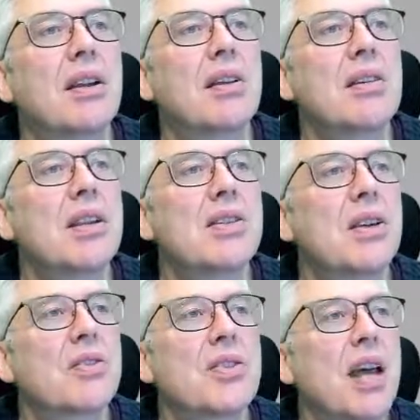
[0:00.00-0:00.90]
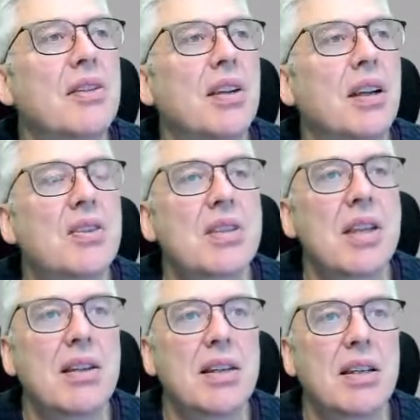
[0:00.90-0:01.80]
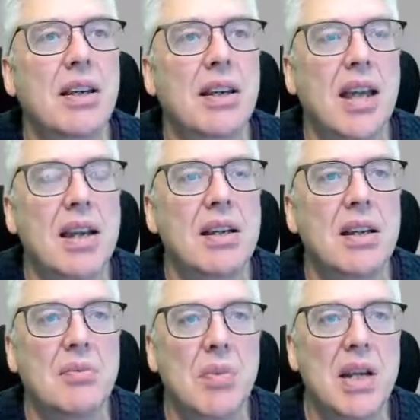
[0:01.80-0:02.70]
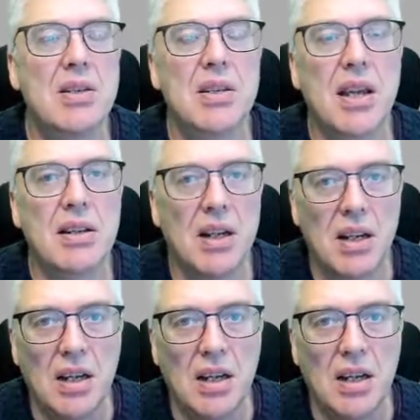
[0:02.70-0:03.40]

These are static. And static, again, it means that